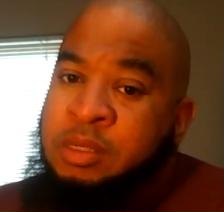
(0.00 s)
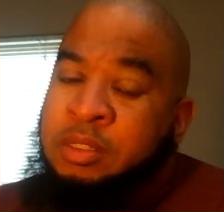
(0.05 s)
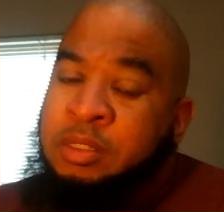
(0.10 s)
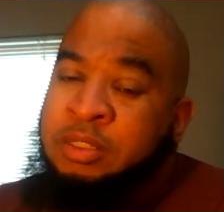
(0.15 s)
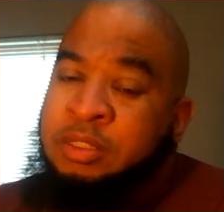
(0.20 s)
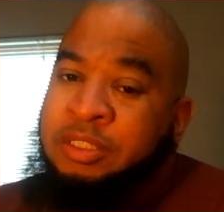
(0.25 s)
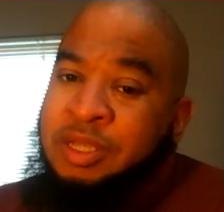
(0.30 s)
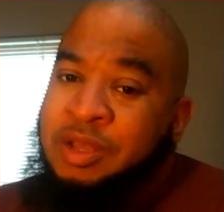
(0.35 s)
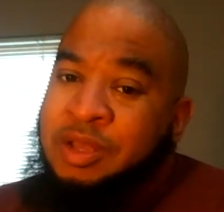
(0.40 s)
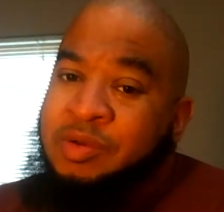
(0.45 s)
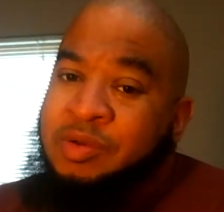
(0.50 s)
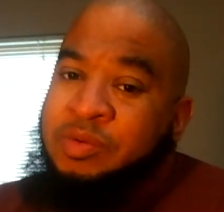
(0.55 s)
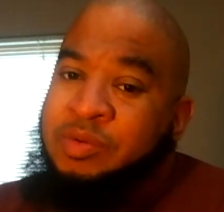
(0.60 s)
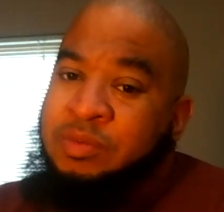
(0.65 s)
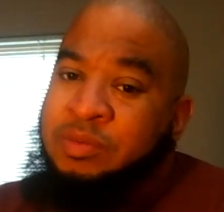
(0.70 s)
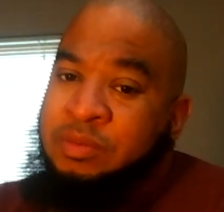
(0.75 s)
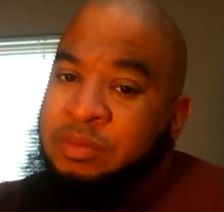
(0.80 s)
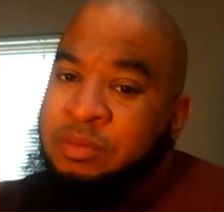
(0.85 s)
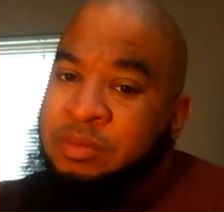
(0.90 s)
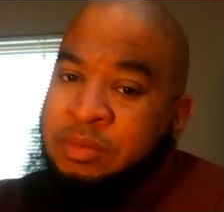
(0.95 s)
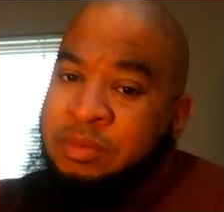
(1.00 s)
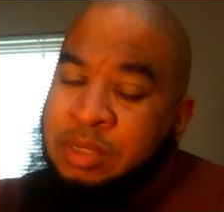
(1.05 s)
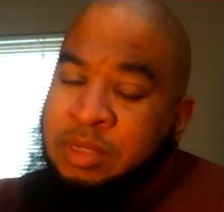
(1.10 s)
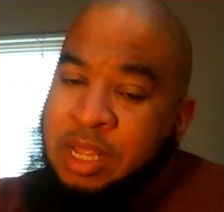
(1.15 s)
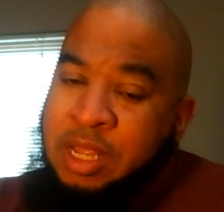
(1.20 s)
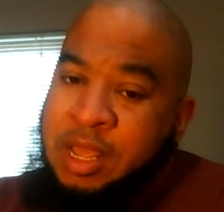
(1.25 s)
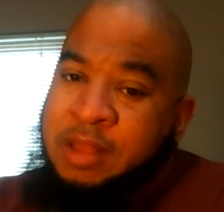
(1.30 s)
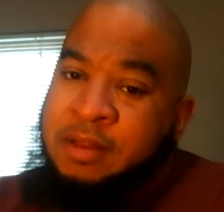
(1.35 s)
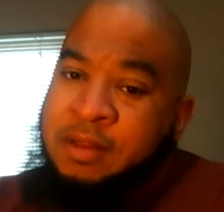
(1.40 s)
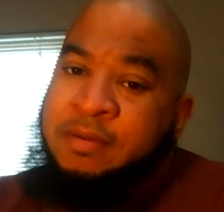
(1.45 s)
So,
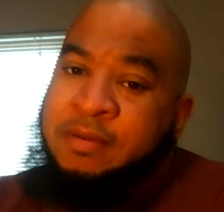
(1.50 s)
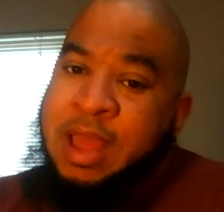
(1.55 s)
inner